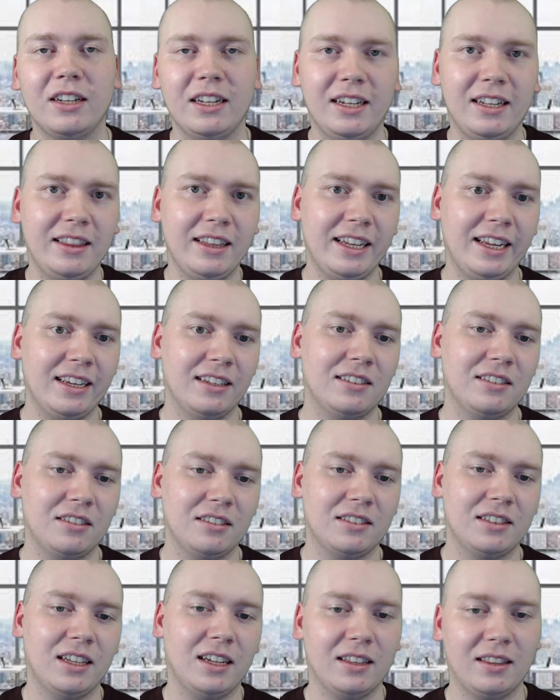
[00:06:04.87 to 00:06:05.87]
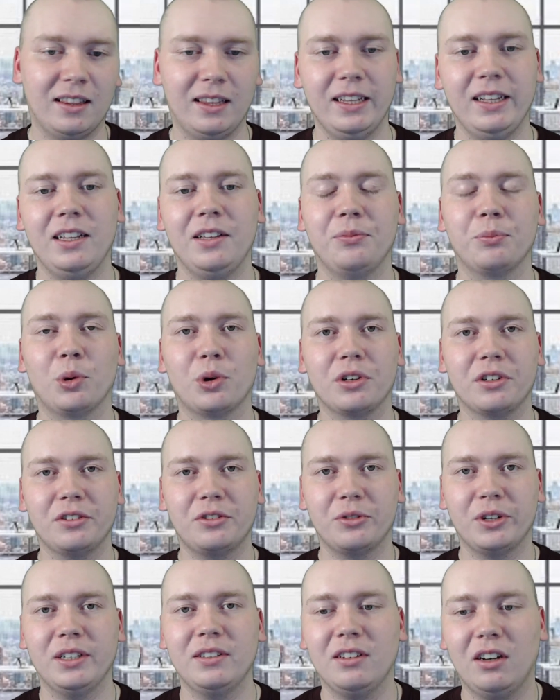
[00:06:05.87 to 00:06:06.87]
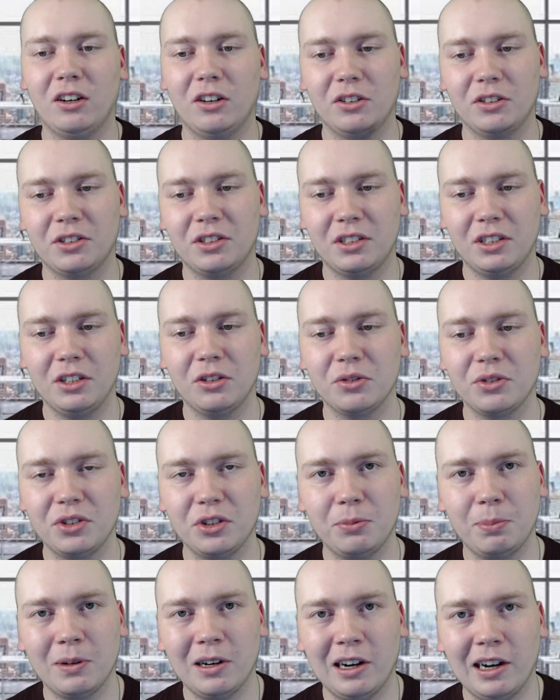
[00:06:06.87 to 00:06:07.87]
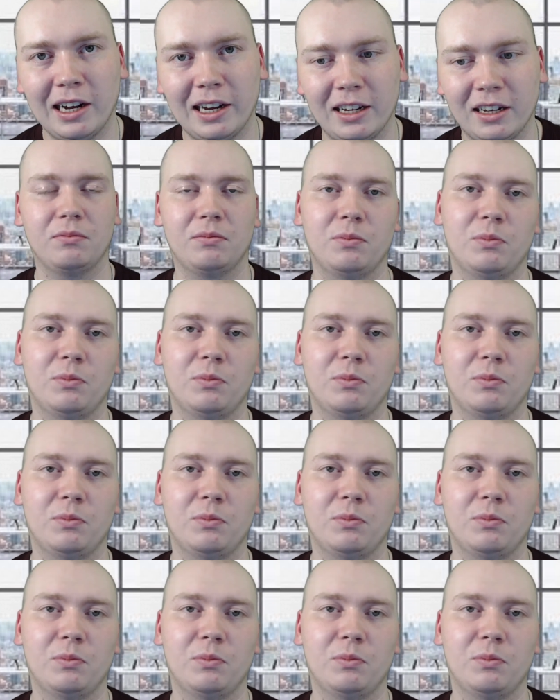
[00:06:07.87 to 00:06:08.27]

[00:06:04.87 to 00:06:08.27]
And the answer is that the mortgage rates are still super high.